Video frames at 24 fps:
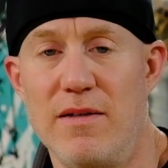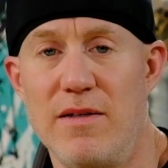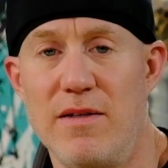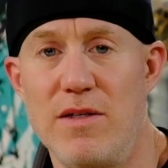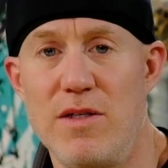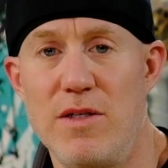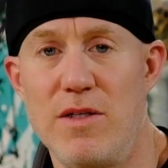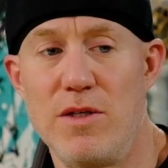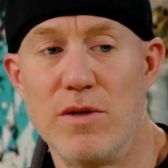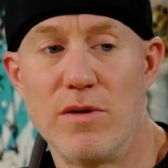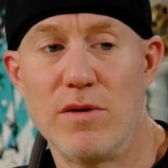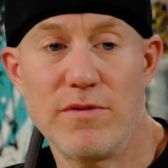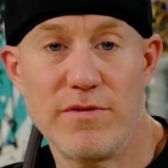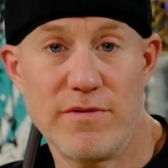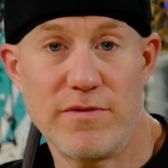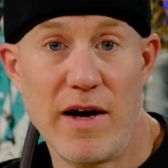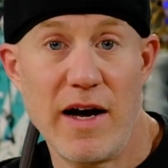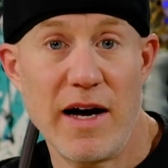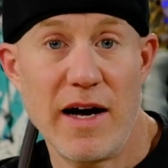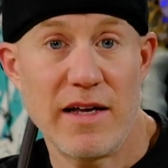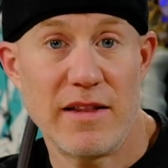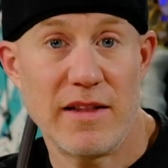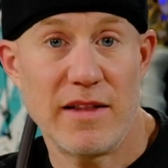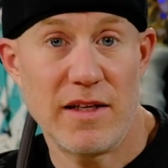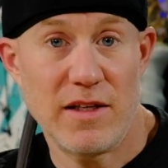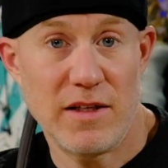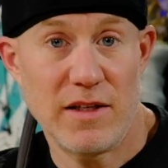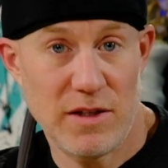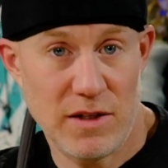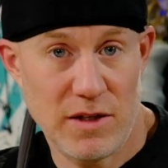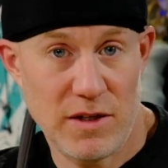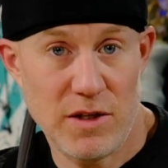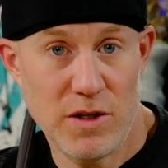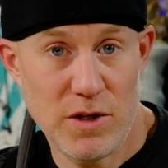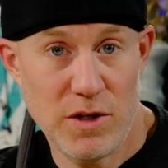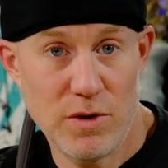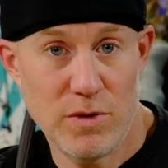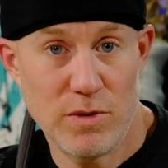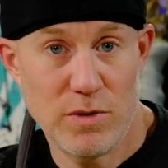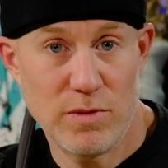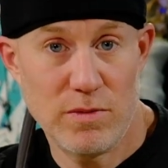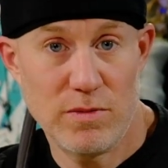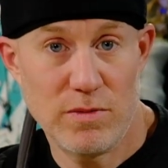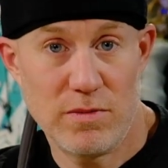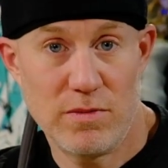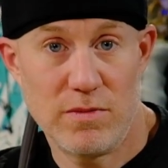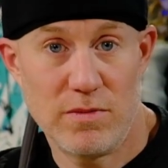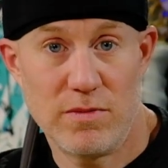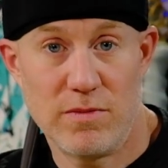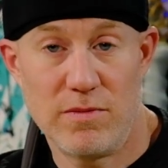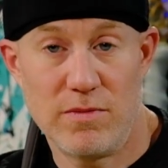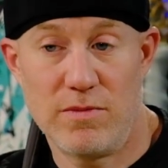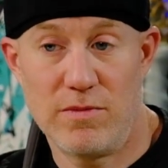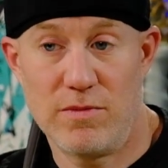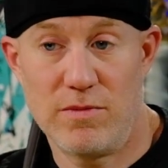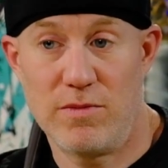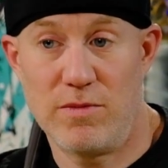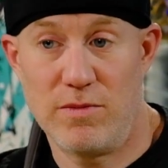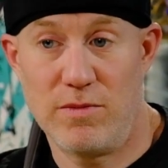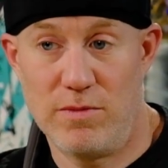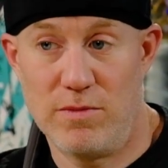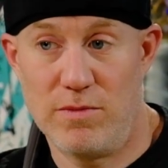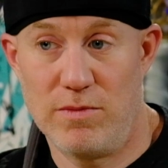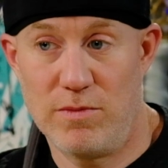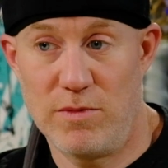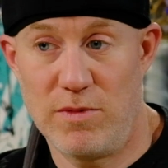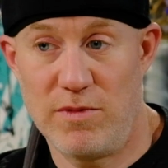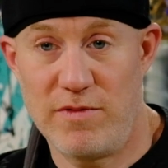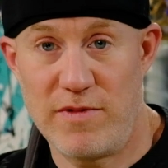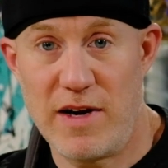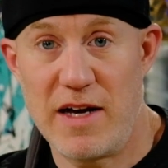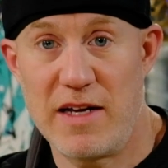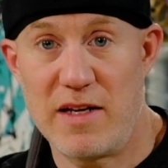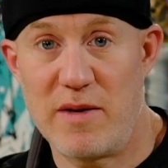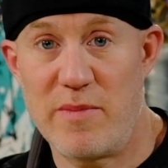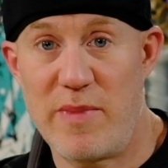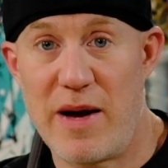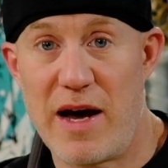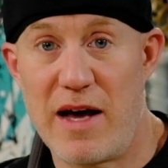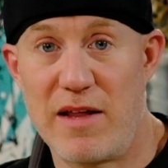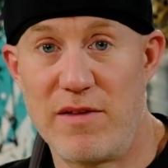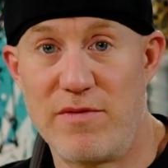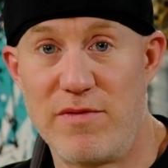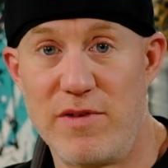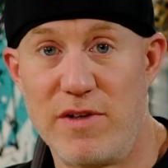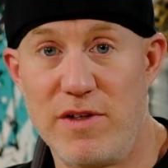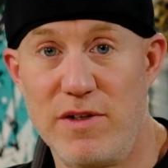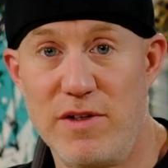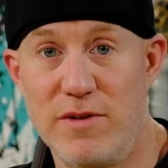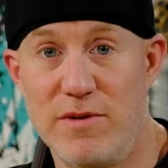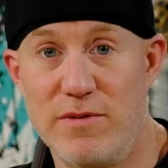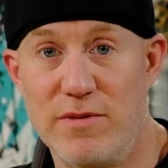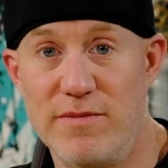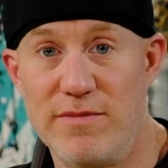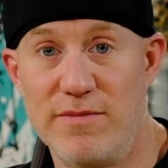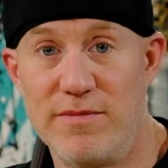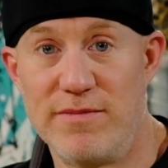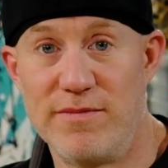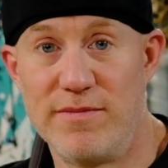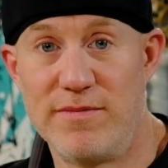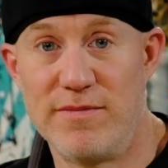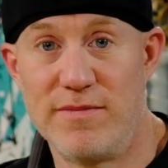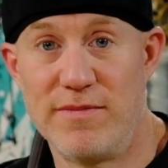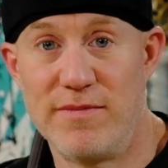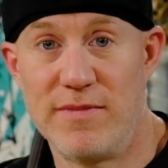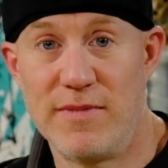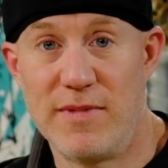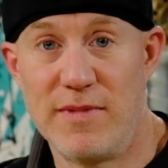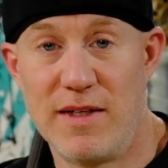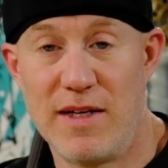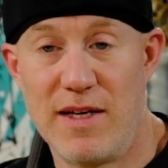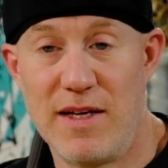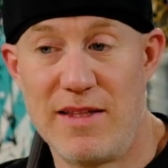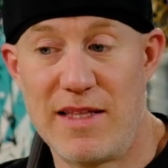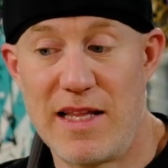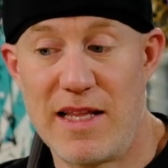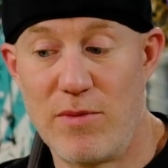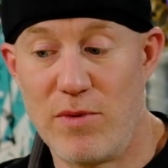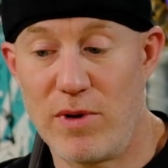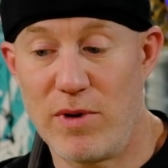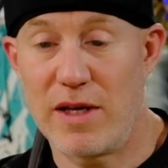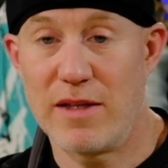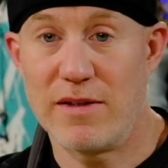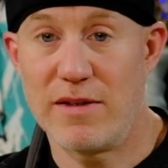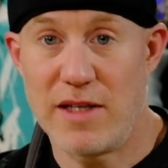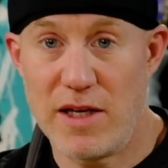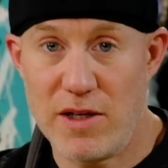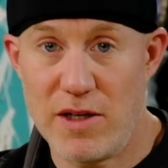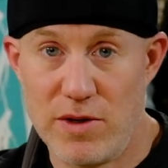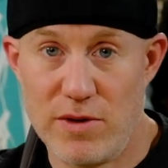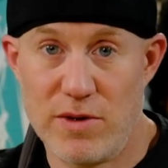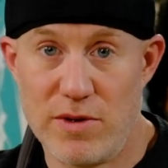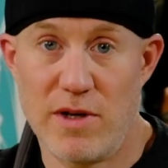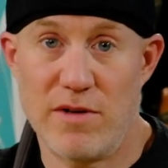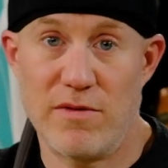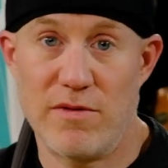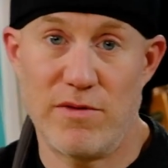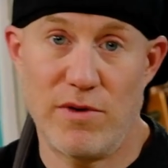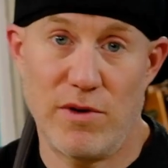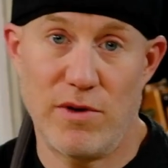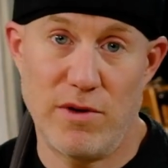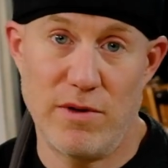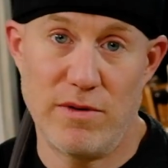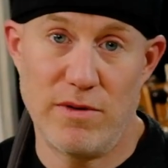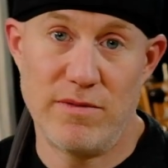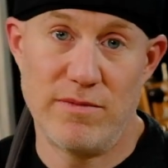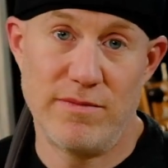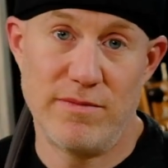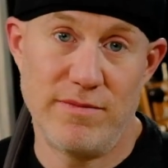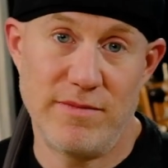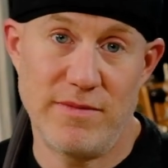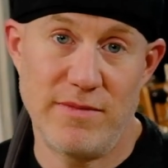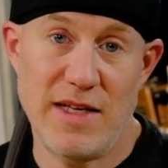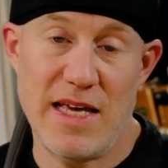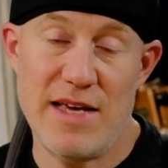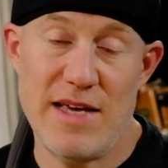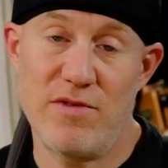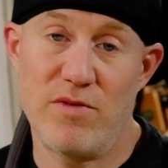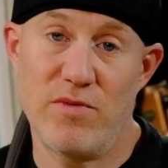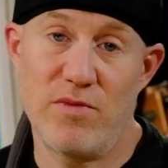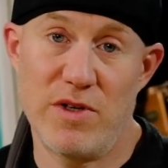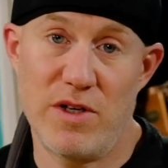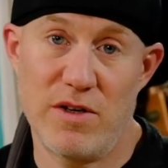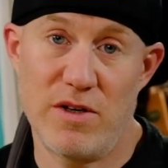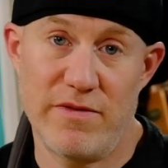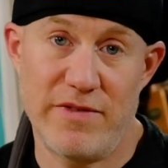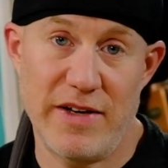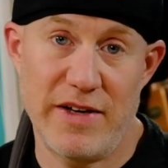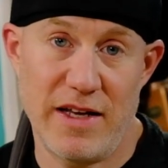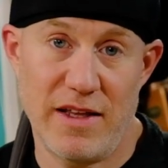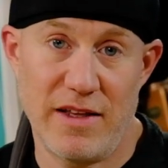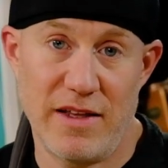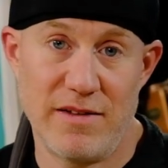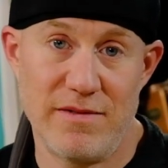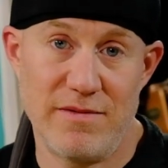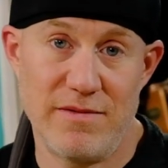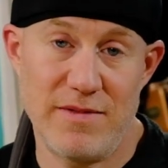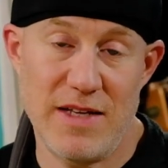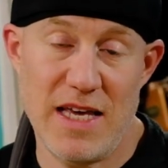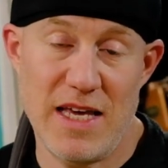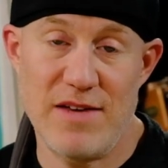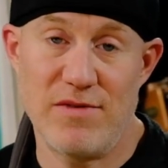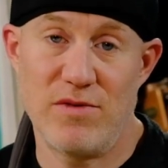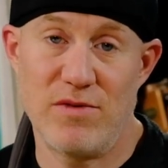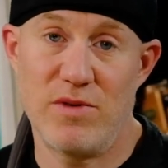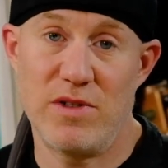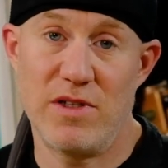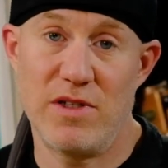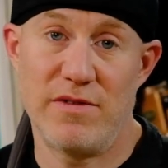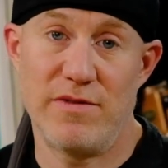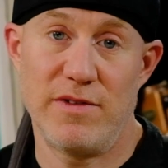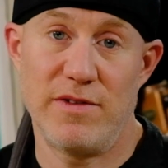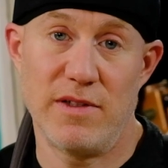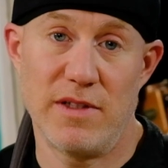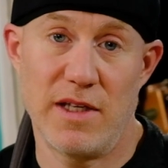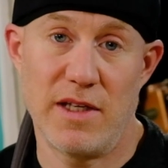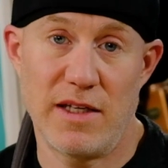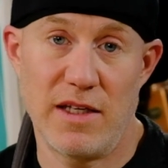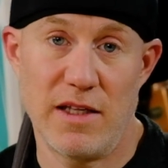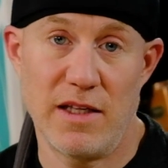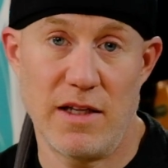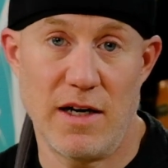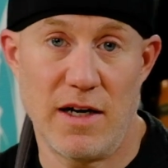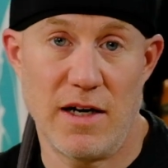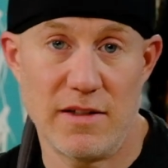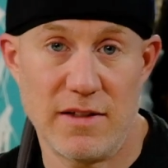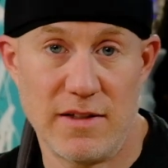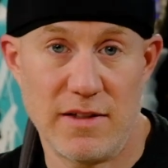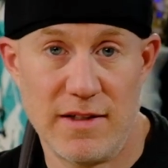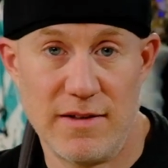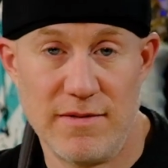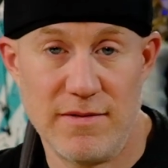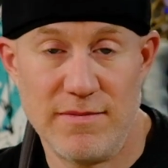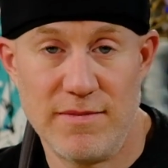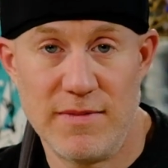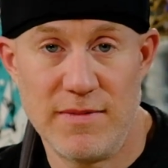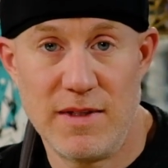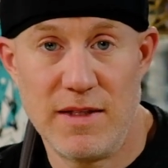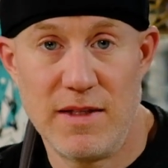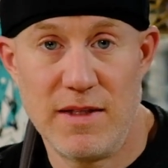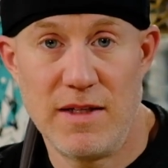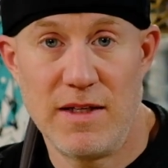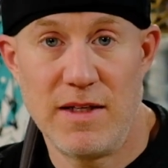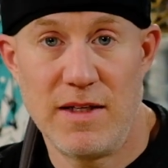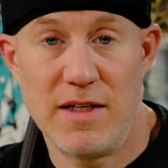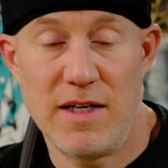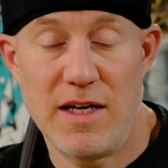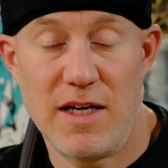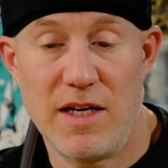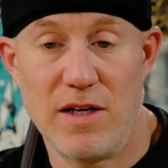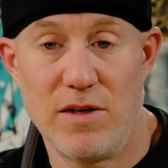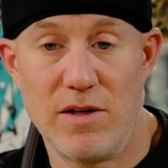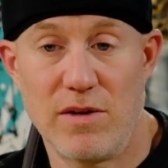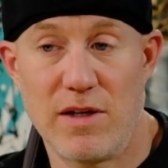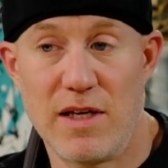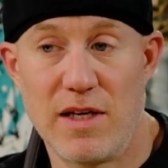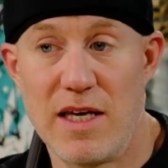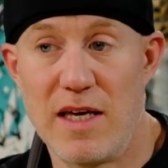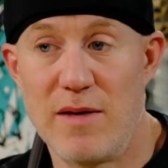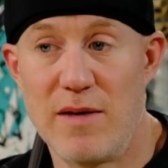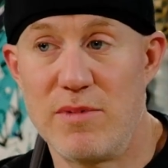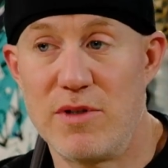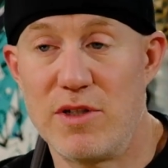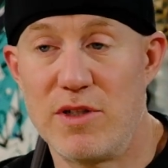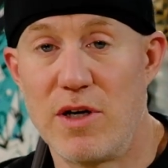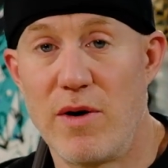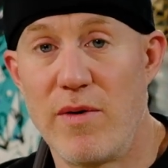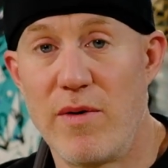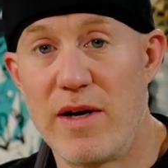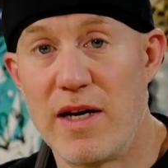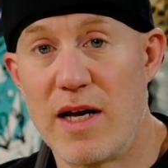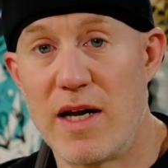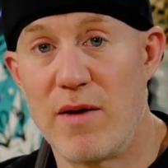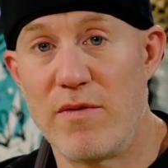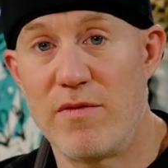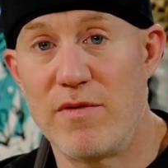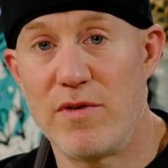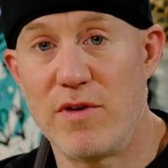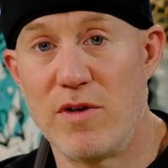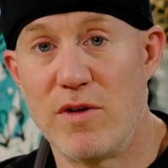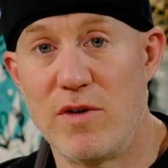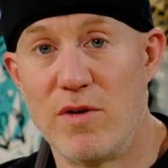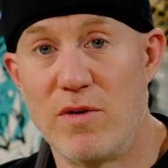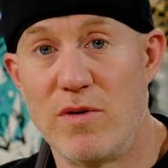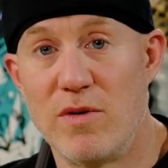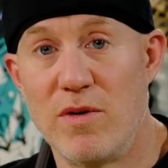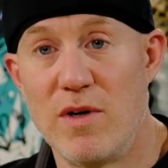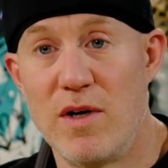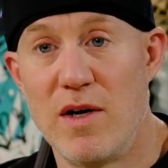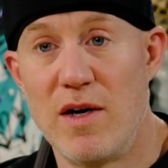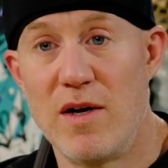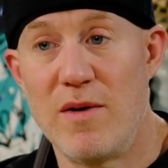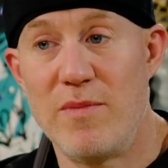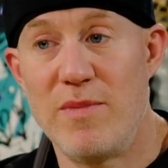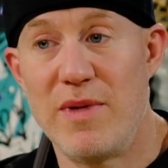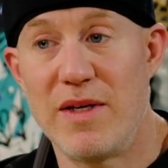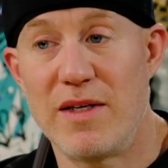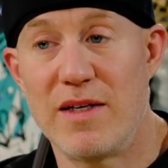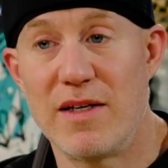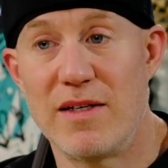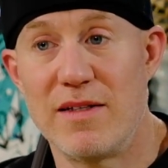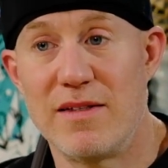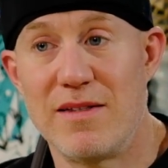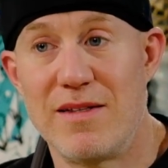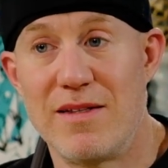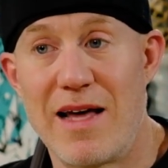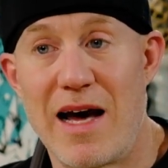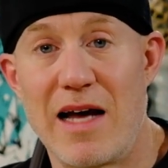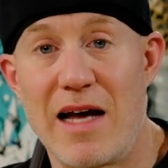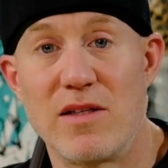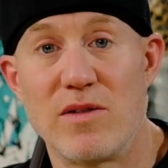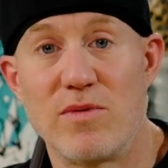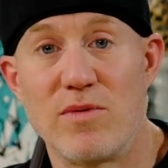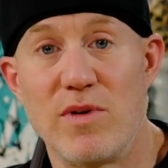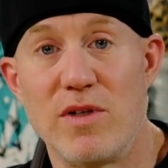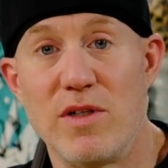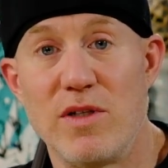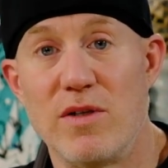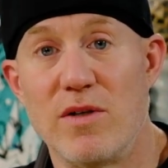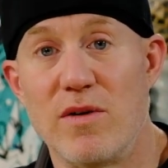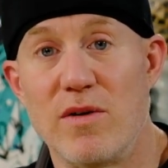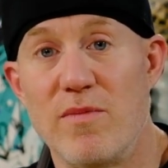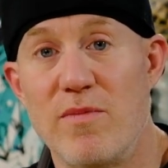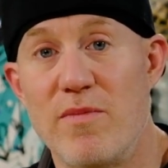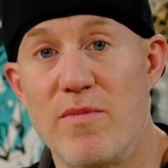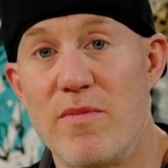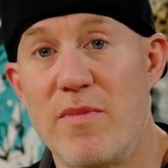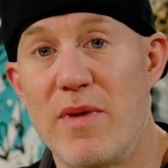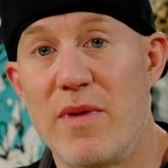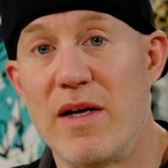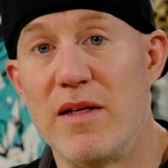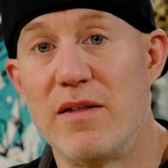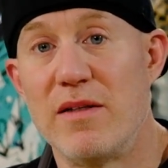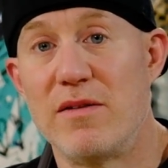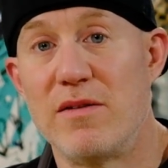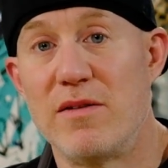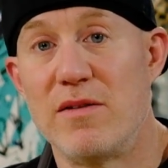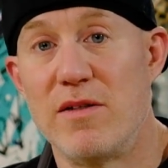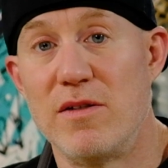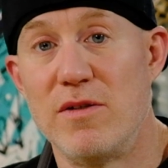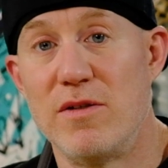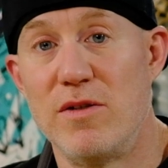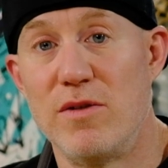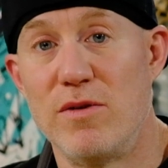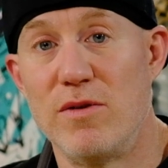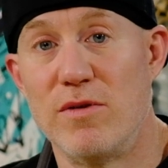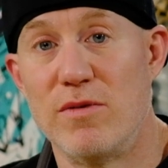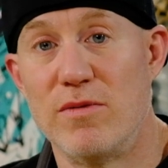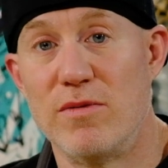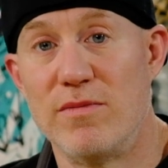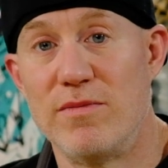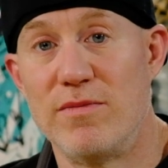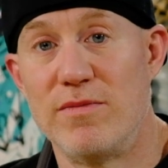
you'll find that you will find a path for you that will continue to unfold, even when you're failing, even when you feel like you lost it. It'll keep showing up for you because that's what you're meant to do,